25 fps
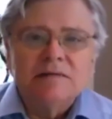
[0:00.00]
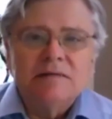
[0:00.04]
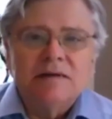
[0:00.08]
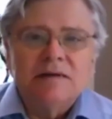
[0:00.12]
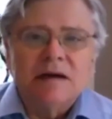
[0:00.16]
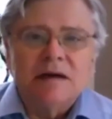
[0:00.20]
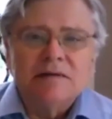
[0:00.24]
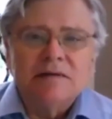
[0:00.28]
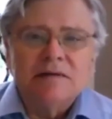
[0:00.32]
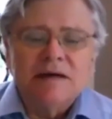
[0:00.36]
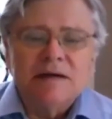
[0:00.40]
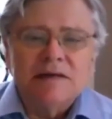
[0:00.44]

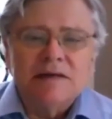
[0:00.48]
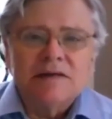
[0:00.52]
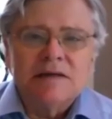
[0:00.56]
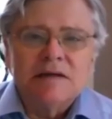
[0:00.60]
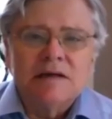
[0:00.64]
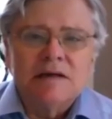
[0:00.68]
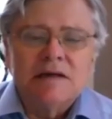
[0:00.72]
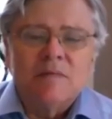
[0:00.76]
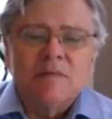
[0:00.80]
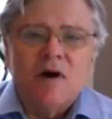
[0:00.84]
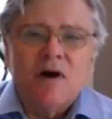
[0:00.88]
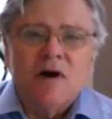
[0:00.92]
doesn't
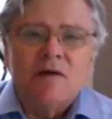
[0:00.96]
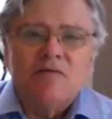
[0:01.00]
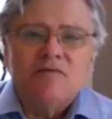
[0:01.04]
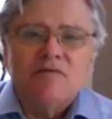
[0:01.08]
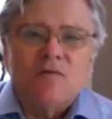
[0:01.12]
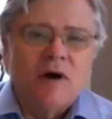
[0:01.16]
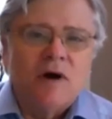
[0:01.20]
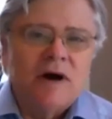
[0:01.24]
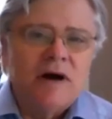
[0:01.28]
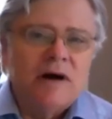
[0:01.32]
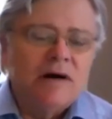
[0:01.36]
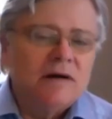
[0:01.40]
come off
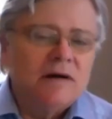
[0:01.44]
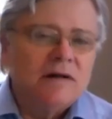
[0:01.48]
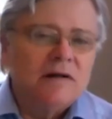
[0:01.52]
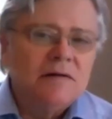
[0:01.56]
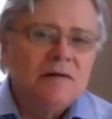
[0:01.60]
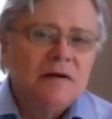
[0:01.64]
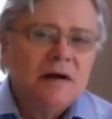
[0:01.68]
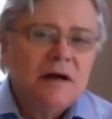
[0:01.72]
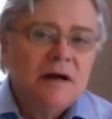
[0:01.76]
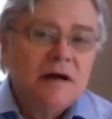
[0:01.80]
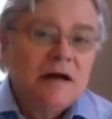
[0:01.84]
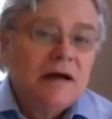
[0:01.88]
well,
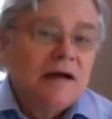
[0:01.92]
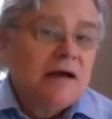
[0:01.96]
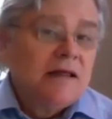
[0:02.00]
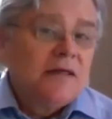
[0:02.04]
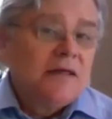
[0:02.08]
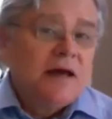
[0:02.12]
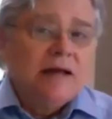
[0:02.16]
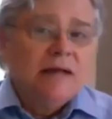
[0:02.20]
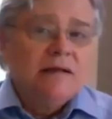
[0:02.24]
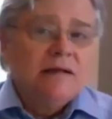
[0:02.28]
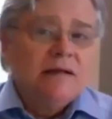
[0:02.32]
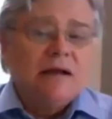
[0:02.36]

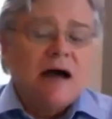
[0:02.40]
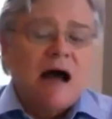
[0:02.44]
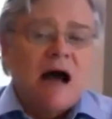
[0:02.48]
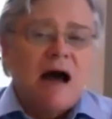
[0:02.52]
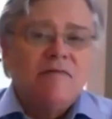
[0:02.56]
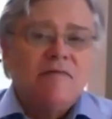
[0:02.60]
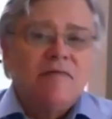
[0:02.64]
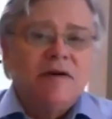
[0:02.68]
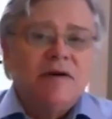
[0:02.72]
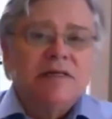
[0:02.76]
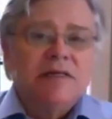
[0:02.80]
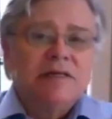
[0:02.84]
then
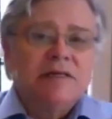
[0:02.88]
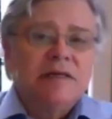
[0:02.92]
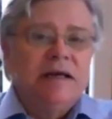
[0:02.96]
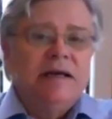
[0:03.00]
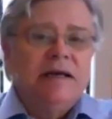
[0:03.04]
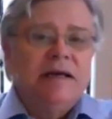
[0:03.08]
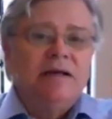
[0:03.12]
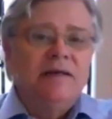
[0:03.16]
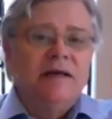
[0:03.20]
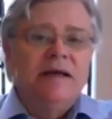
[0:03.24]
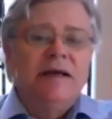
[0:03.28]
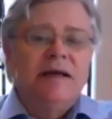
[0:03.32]

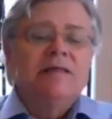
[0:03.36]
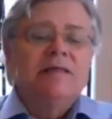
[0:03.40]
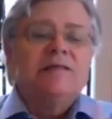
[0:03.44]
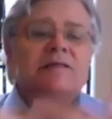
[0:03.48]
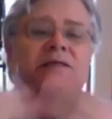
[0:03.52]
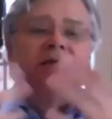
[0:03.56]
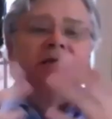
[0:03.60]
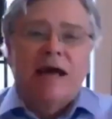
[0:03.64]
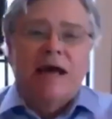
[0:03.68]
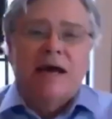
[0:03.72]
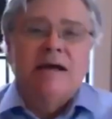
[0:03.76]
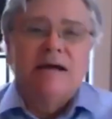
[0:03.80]
obviously then his
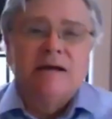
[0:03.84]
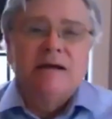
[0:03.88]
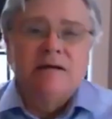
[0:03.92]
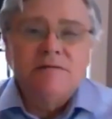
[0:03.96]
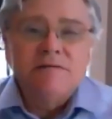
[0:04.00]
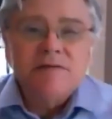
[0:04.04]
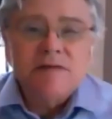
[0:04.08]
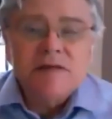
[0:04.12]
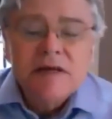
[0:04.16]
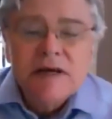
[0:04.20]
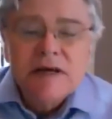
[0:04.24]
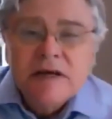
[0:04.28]

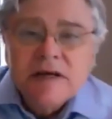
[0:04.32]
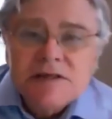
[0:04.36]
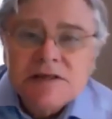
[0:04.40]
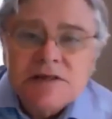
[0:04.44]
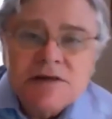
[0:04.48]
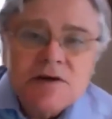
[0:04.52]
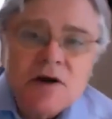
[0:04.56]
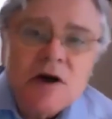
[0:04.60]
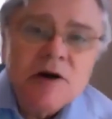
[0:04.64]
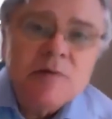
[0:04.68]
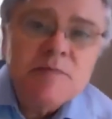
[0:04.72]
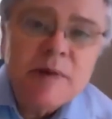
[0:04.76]
negatives
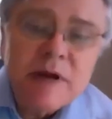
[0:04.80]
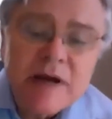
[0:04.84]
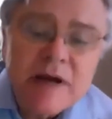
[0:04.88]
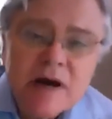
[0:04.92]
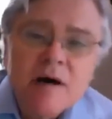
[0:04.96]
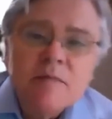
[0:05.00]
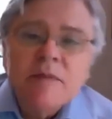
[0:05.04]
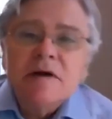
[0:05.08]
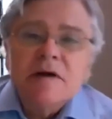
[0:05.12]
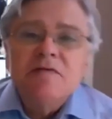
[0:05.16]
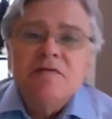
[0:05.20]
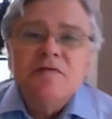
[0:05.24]
start
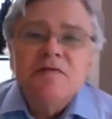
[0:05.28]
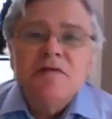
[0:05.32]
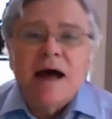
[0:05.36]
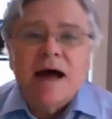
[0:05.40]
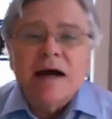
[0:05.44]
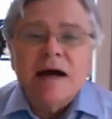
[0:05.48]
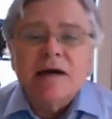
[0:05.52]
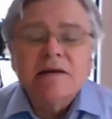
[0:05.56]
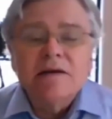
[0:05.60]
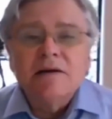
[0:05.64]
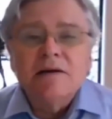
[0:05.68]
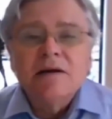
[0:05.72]
becoming a
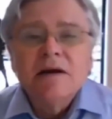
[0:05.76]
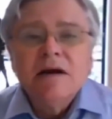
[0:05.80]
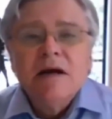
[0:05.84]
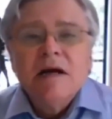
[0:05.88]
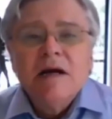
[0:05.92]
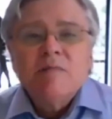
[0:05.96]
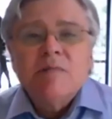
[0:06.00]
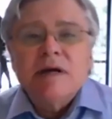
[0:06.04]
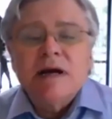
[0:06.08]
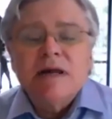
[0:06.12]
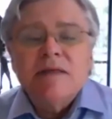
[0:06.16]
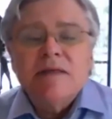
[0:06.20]
factor.
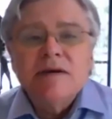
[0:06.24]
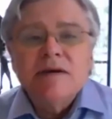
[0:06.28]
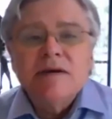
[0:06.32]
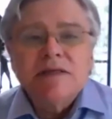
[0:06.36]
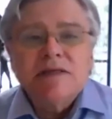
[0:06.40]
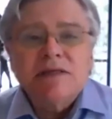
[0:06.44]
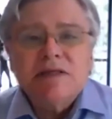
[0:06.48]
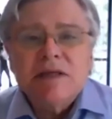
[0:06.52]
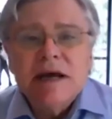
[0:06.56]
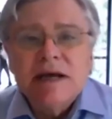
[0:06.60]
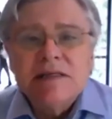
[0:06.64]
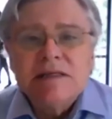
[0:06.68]
But at this
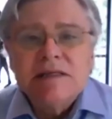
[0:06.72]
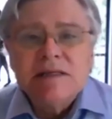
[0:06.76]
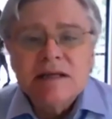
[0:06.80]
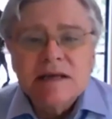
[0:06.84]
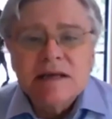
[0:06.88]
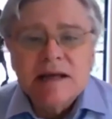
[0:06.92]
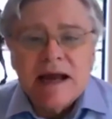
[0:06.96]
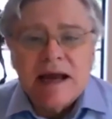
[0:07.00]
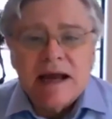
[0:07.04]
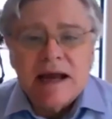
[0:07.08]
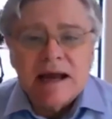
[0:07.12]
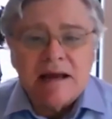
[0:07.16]
stage of the
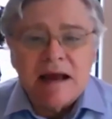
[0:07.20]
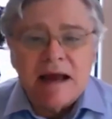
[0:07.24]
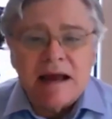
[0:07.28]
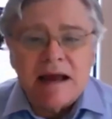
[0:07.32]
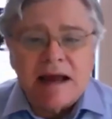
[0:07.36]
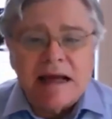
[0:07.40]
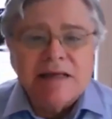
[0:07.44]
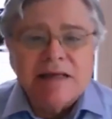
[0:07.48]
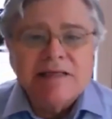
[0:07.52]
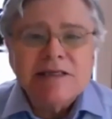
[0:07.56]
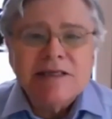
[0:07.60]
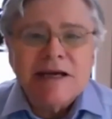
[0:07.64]
game,
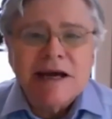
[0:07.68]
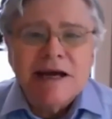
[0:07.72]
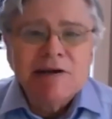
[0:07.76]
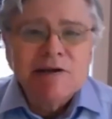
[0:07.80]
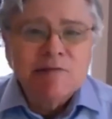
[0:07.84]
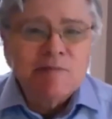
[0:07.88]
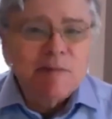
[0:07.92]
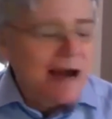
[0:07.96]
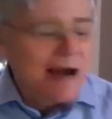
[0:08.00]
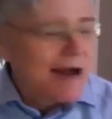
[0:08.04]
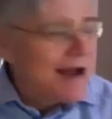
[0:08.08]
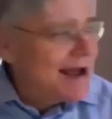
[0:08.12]
excuse
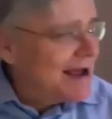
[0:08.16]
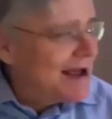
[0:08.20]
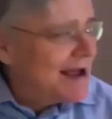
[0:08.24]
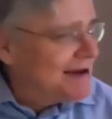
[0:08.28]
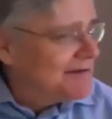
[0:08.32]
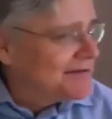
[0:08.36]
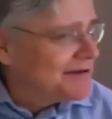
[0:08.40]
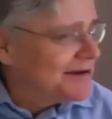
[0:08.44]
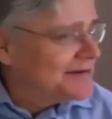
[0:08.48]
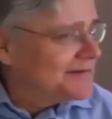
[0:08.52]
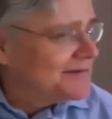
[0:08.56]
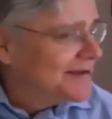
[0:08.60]
me, I have
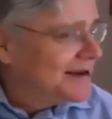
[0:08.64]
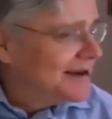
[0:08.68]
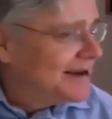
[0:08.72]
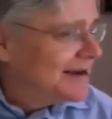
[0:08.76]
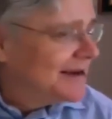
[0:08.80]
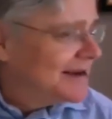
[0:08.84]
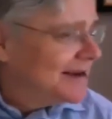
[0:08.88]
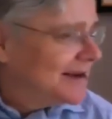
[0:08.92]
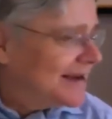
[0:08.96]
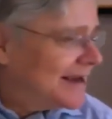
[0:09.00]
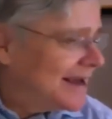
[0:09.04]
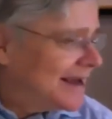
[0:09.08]
a,
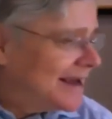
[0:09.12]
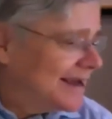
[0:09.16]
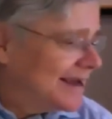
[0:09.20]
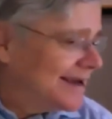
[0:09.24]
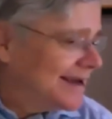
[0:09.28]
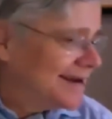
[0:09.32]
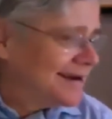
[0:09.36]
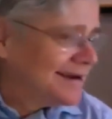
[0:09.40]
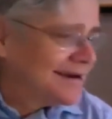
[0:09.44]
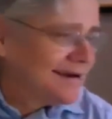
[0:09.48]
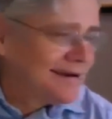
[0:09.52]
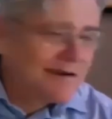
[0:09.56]
a,
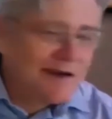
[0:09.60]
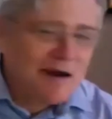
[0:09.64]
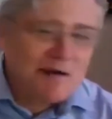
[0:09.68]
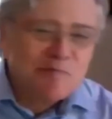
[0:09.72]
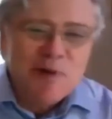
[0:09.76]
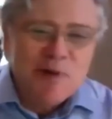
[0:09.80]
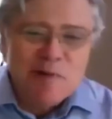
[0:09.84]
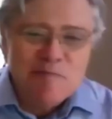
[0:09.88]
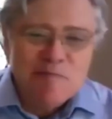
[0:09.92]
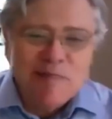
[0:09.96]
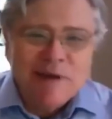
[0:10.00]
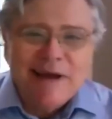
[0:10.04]
uh, a
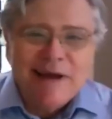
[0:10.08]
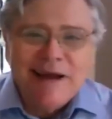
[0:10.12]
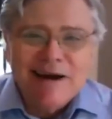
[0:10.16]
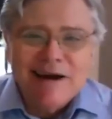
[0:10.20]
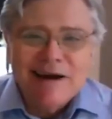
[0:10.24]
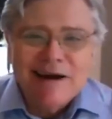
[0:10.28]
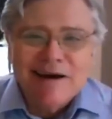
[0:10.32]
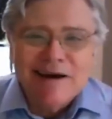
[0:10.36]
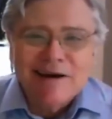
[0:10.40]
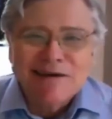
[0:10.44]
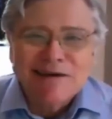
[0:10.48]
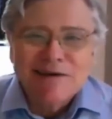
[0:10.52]
puppy
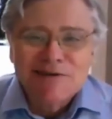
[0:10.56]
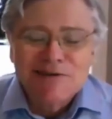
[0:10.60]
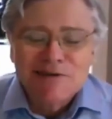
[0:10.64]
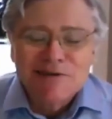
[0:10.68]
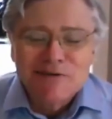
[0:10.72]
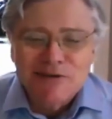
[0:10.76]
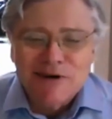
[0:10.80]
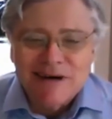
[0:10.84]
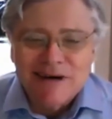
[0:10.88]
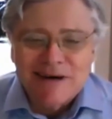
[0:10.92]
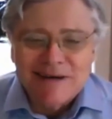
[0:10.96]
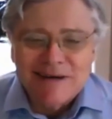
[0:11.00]
here
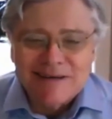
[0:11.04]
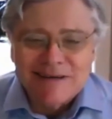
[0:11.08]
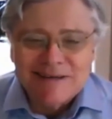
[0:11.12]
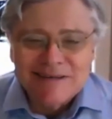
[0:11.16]
who uh,